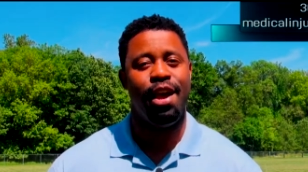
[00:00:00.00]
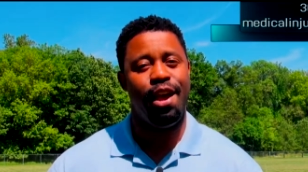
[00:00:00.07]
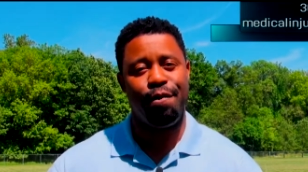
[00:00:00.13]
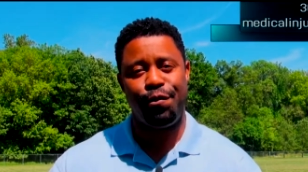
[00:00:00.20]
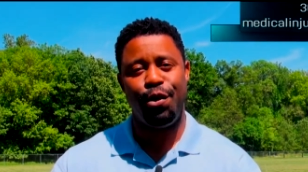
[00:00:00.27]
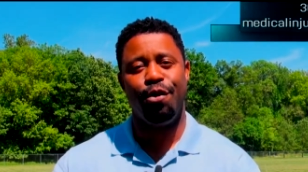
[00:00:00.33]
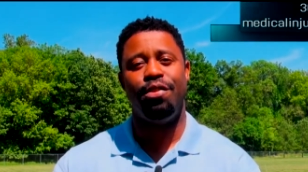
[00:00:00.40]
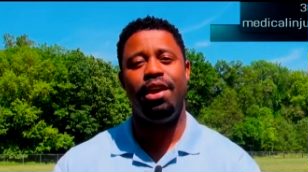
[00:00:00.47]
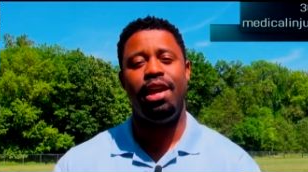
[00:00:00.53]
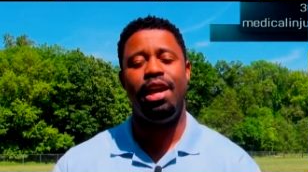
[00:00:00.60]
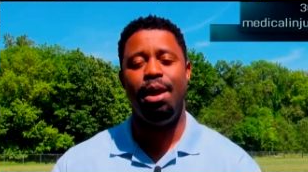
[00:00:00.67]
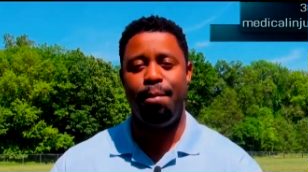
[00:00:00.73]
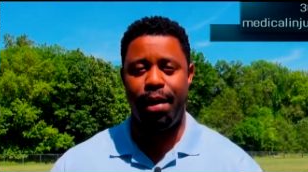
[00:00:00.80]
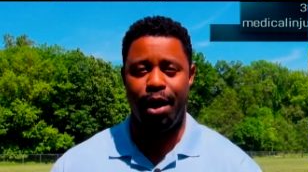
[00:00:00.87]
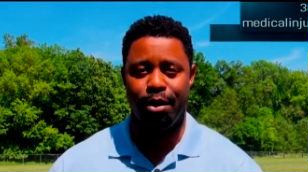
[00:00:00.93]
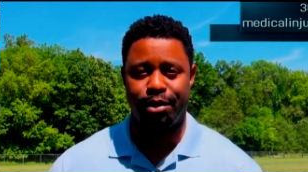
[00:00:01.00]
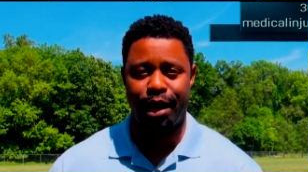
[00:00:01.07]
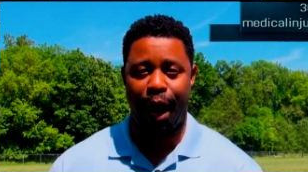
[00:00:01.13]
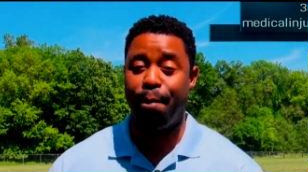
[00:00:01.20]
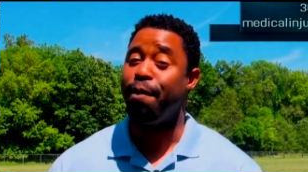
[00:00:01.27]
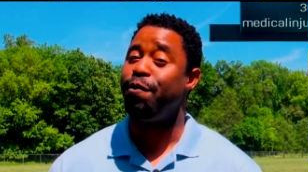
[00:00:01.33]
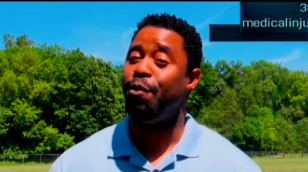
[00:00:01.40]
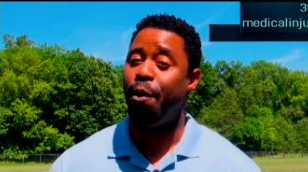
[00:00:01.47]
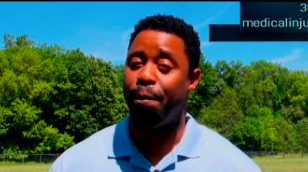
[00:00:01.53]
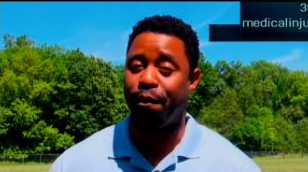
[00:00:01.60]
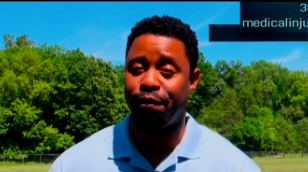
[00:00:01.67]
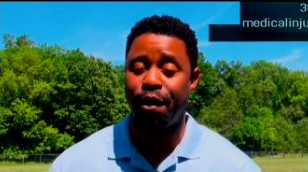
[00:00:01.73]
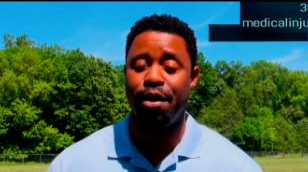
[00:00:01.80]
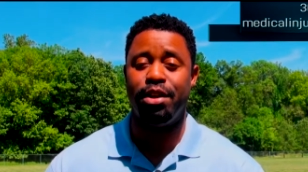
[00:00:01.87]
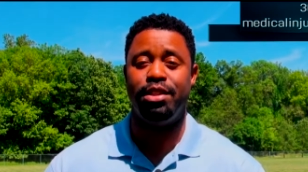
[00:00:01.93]
If you're the email type, if you would
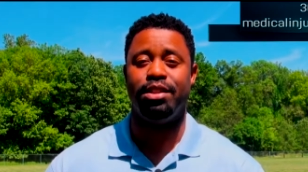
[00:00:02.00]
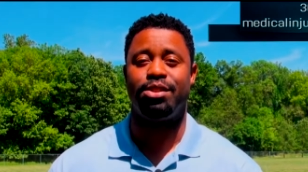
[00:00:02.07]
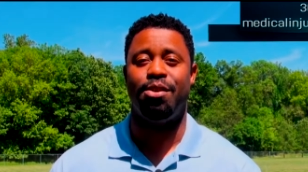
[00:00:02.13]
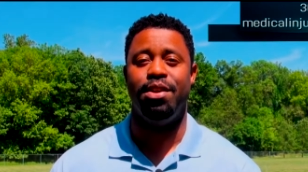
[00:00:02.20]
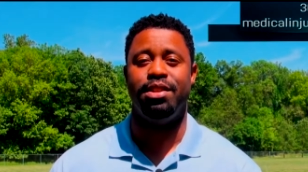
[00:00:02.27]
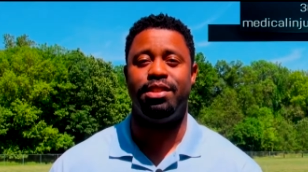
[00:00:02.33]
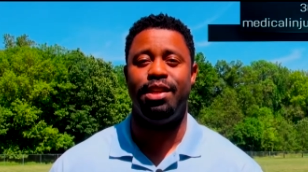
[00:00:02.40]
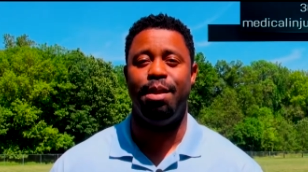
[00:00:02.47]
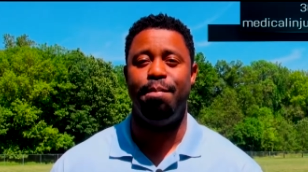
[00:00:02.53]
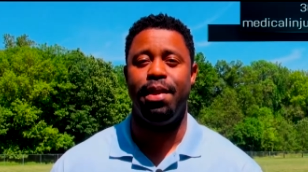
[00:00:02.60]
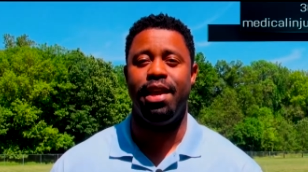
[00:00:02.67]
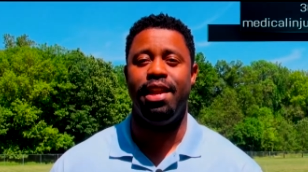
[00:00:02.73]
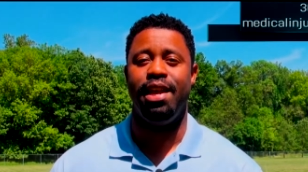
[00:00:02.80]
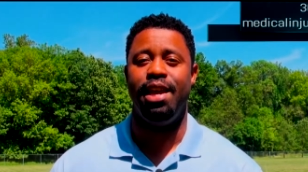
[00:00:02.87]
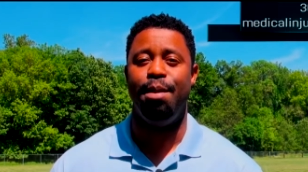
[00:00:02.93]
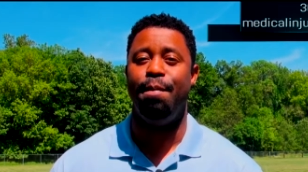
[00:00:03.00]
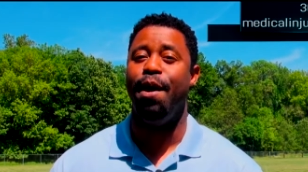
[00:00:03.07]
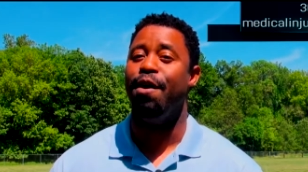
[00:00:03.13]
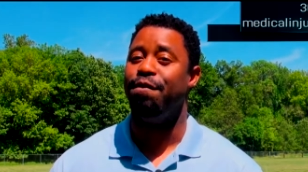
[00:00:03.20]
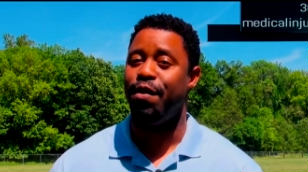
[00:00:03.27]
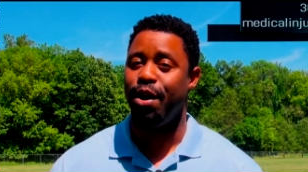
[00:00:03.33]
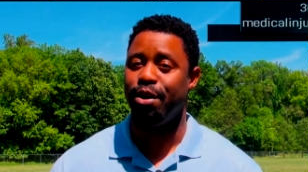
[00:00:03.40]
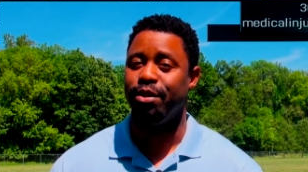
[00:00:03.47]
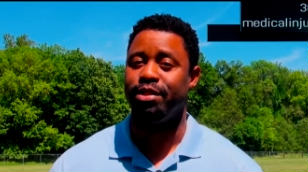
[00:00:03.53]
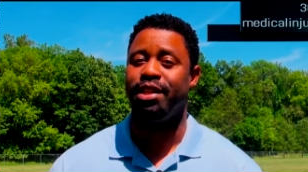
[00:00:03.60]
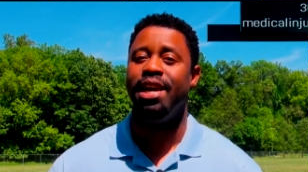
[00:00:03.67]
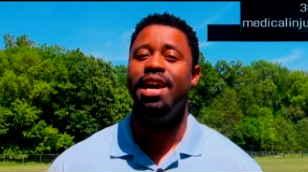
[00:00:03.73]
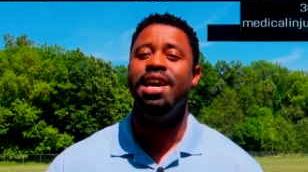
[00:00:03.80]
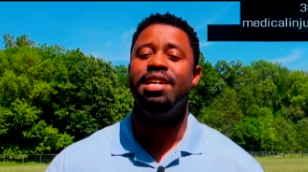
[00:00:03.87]
prefer to just go ahead and send me an email first,